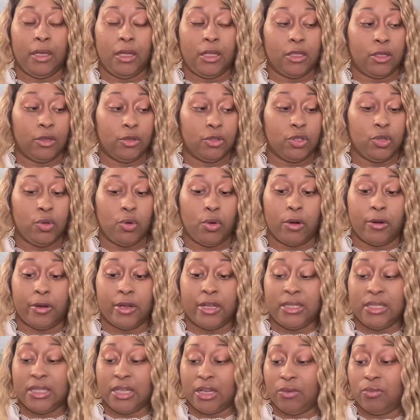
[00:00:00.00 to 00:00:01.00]
Hello,
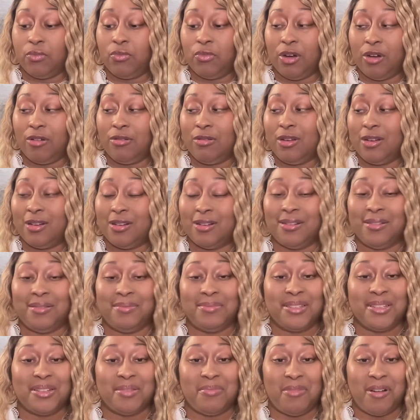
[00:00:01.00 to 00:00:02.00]
Taurus, and
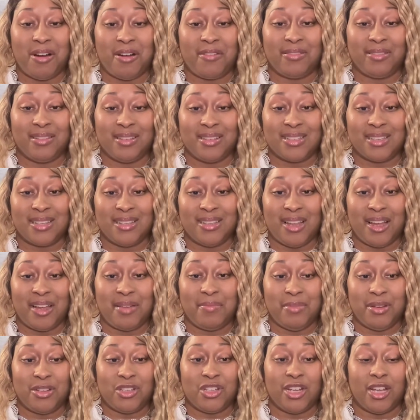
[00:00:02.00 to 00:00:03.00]
welcome to the Marvelous
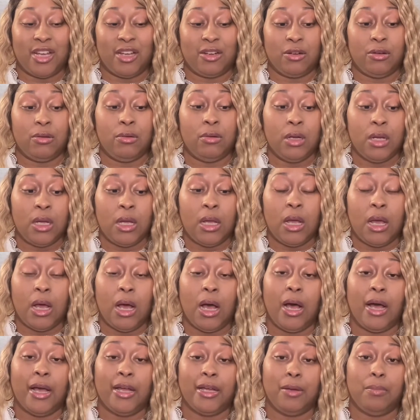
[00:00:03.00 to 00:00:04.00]
Enlightenment channel.
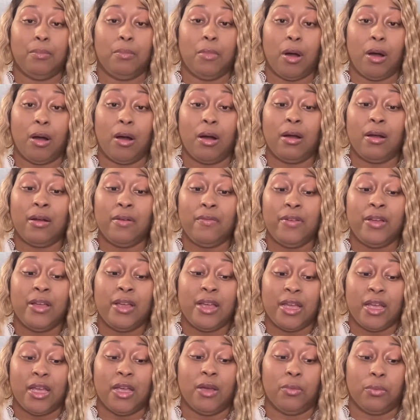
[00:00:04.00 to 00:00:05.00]
I am Marve,
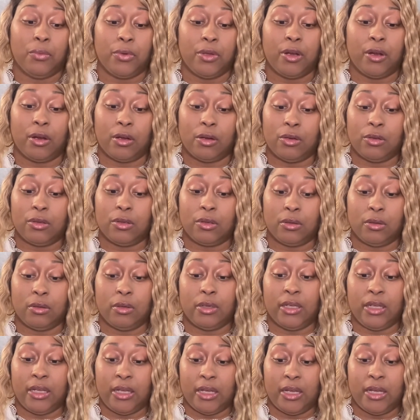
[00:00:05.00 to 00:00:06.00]
and we are going to
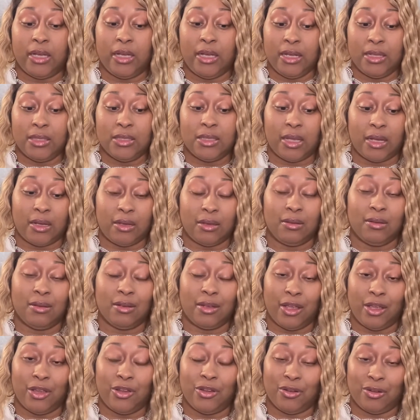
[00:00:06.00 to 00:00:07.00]
go ahead and take a
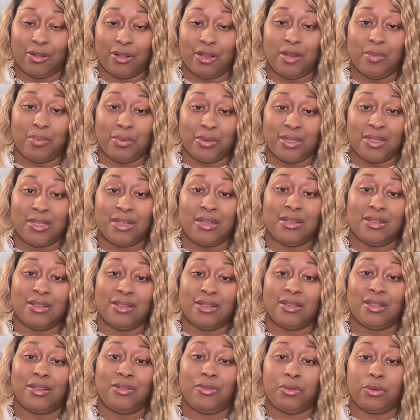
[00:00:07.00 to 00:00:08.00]
look at your Libra
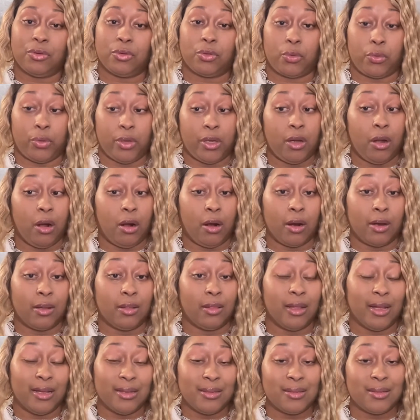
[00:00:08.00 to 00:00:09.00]
season three
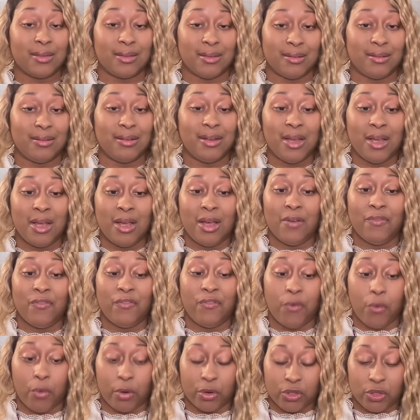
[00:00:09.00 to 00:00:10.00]
card lesson
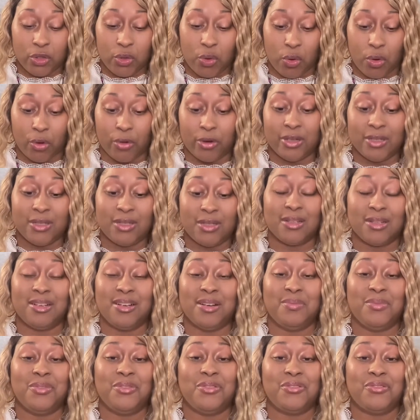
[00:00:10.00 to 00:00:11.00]
for Taurus,
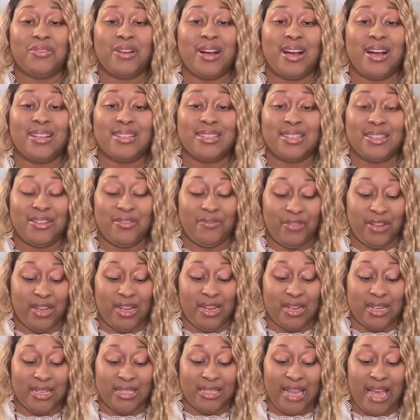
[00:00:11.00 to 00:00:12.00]
Sun, Moon, Rising, and
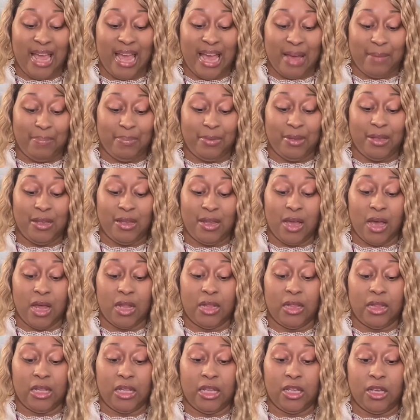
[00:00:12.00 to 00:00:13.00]
Venus. Happy
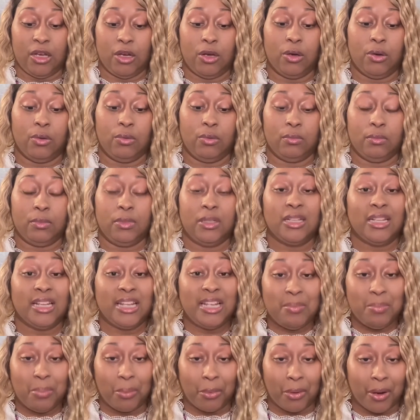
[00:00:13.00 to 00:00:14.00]

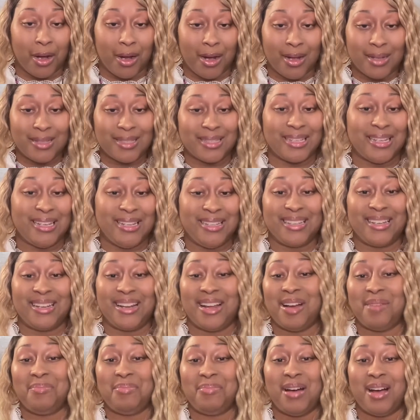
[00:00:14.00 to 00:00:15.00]
Libra
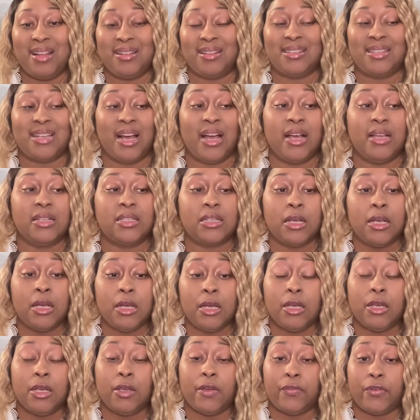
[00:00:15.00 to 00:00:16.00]
season. I apologize.
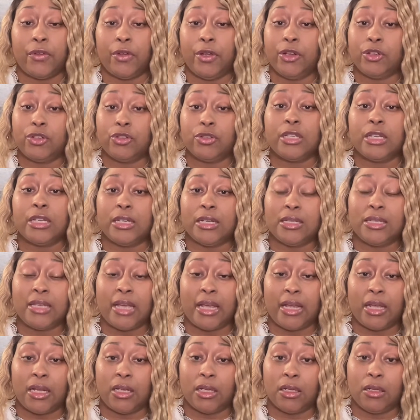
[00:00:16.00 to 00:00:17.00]
If you're interested in
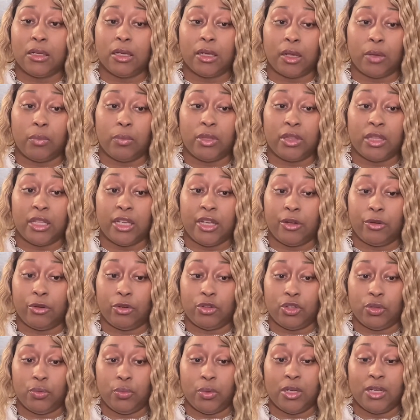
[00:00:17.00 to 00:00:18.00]
taking a look at what the
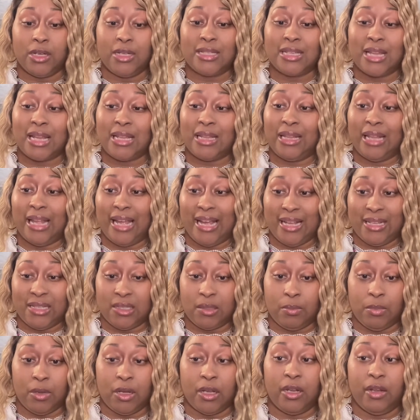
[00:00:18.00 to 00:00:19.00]
energy was
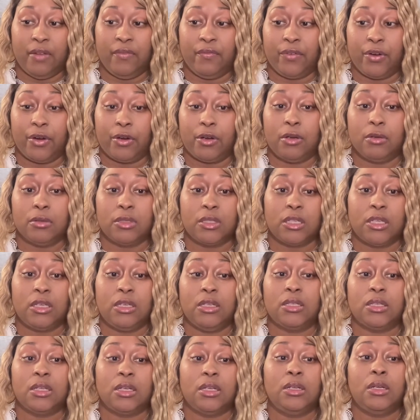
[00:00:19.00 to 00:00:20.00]
last month in Virgo
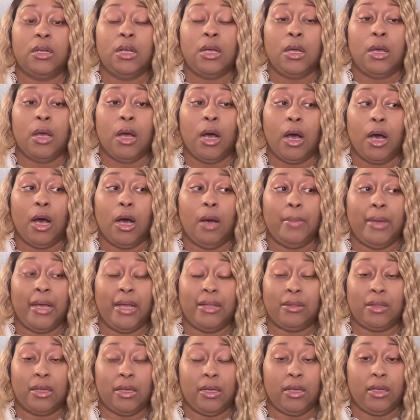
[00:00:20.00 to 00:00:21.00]
season,
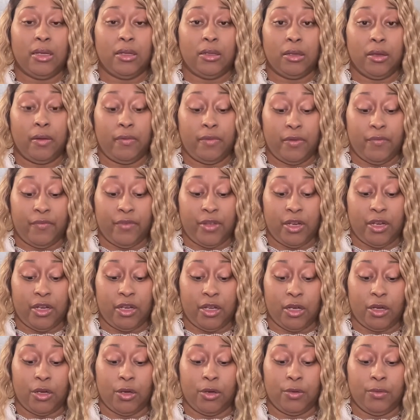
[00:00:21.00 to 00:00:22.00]
at the end of the
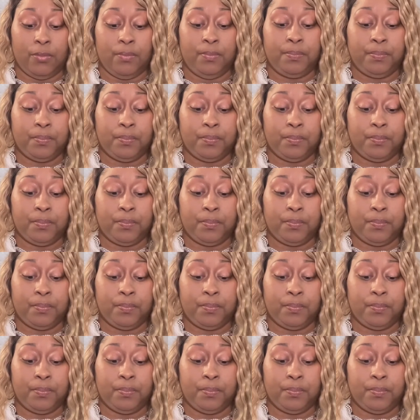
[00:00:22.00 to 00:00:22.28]
video,